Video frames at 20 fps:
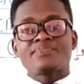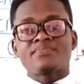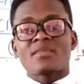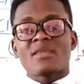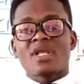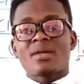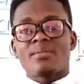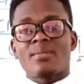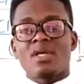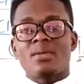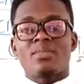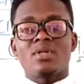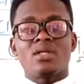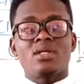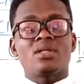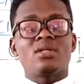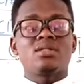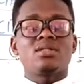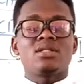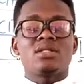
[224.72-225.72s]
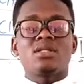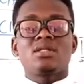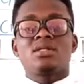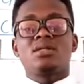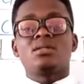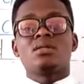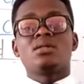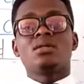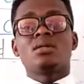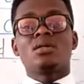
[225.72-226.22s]
maybe
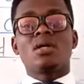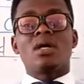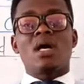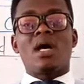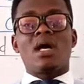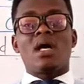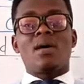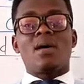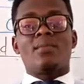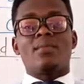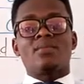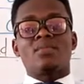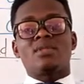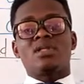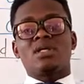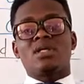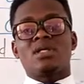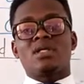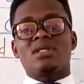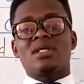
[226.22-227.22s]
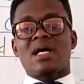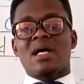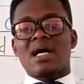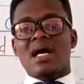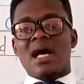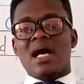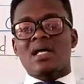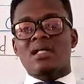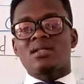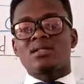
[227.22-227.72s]
the
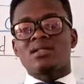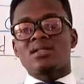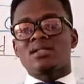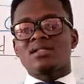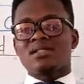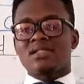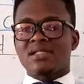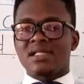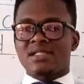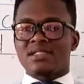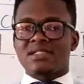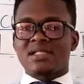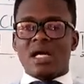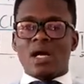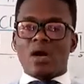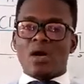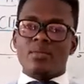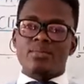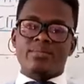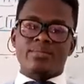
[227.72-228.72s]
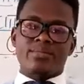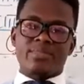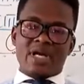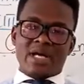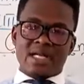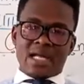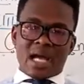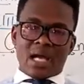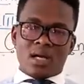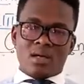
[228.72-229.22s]
younger sister or
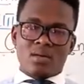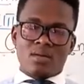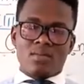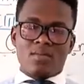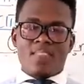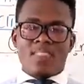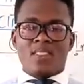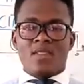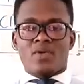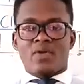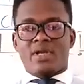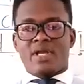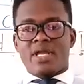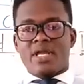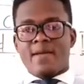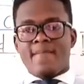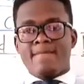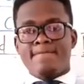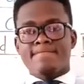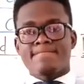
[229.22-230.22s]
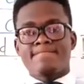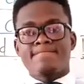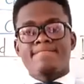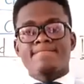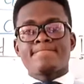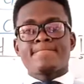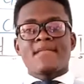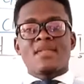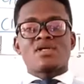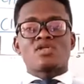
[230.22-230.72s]
brother, okay.
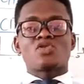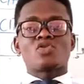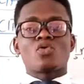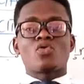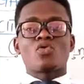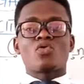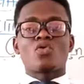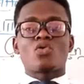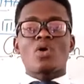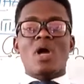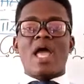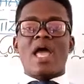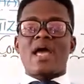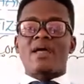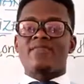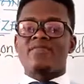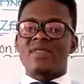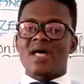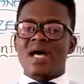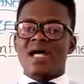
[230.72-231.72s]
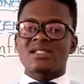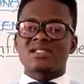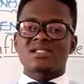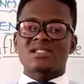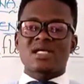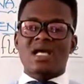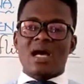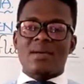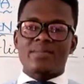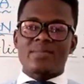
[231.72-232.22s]
So that
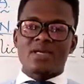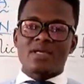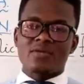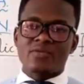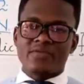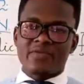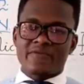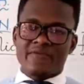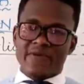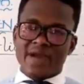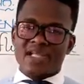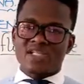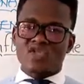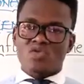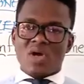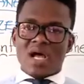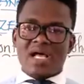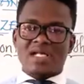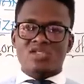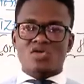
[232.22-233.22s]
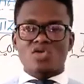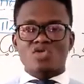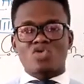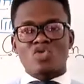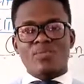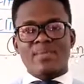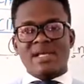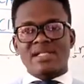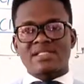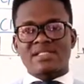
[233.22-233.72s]
can be referred to as
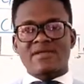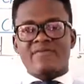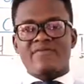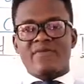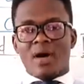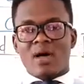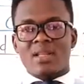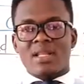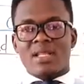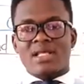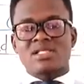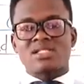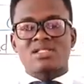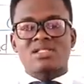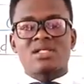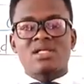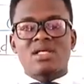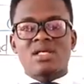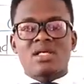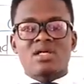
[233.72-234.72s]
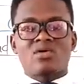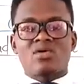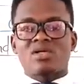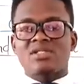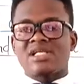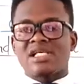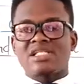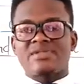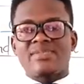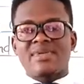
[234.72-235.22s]
domestic violence, not
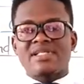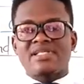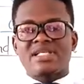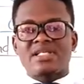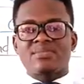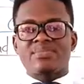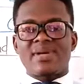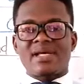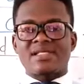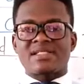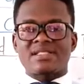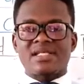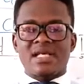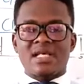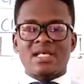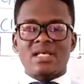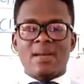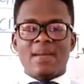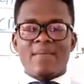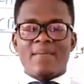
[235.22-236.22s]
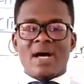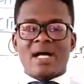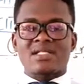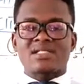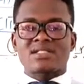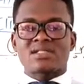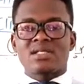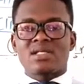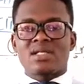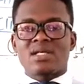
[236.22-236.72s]
just beating per se, but
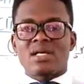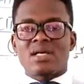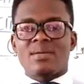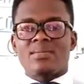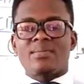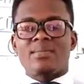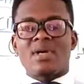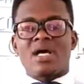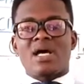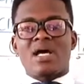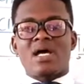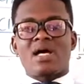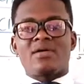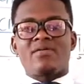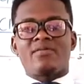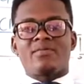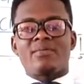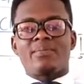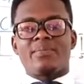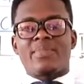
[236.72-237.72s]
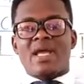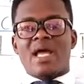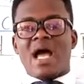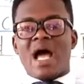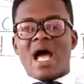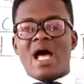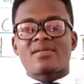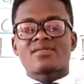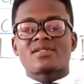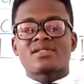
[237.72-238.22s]

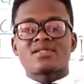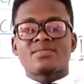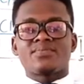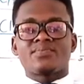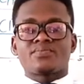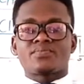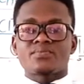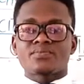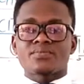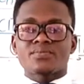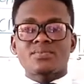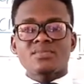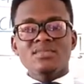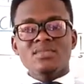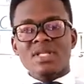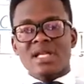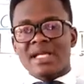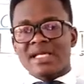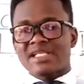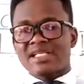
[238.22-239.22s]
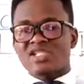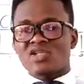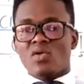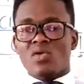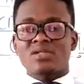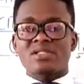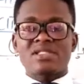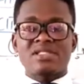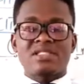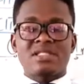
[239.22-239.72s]
perhaps
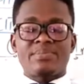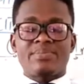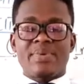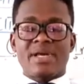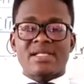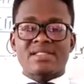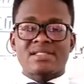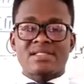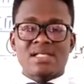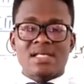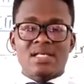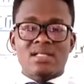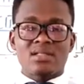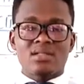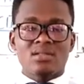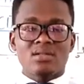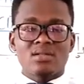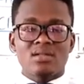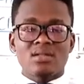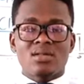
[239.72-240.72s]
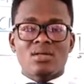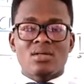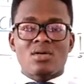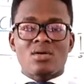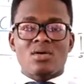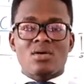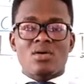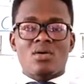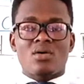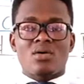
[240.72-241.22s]
insulting the person
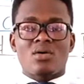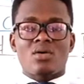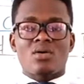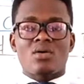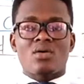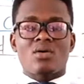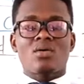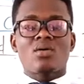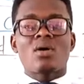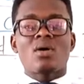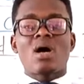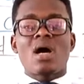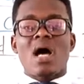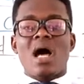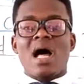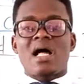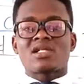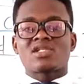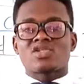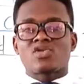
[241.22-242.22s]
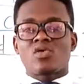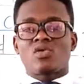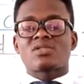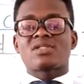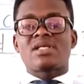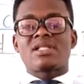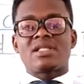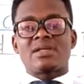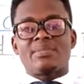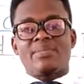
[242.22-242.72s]
or
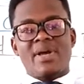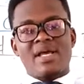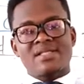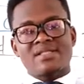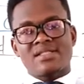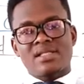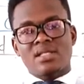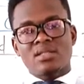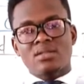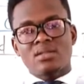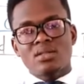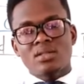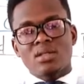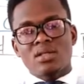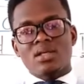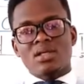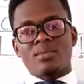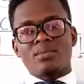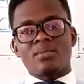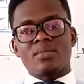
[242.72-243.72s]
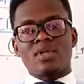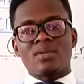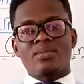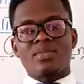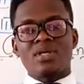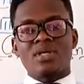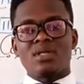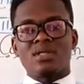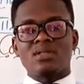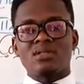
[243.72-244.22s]
assaulting the person,
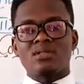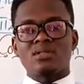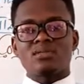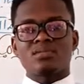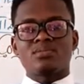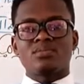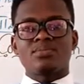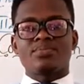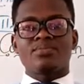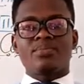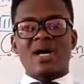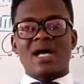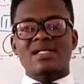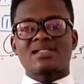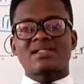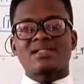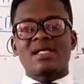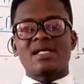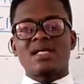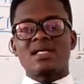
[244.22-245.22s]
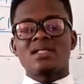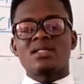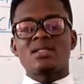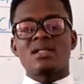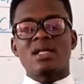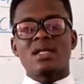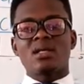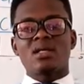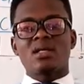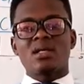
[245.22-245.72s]
maybe passing
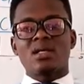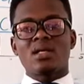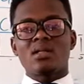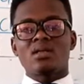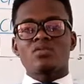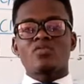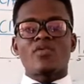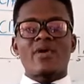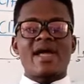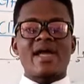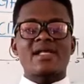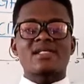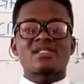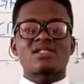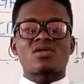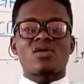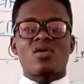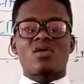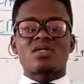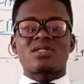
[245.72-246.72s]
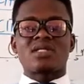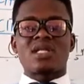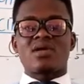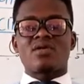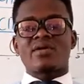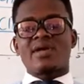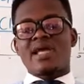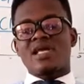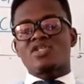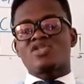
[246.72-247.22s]
ill words or
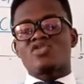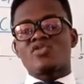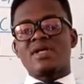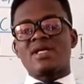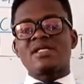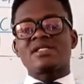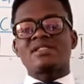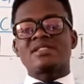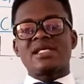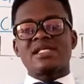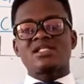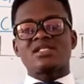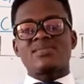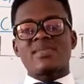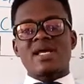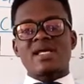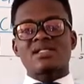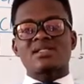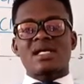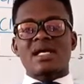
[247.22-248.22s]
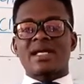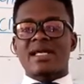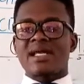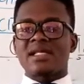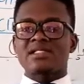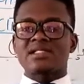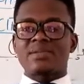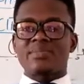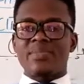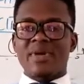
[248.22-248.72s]
derogatory statements
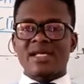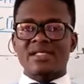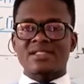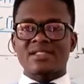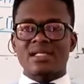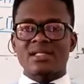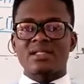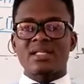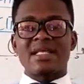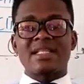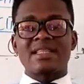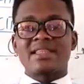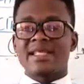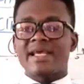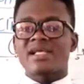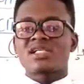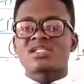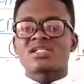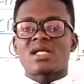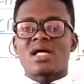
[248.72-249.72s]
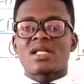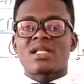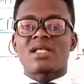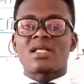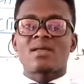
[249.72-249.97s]
against the person intentionally.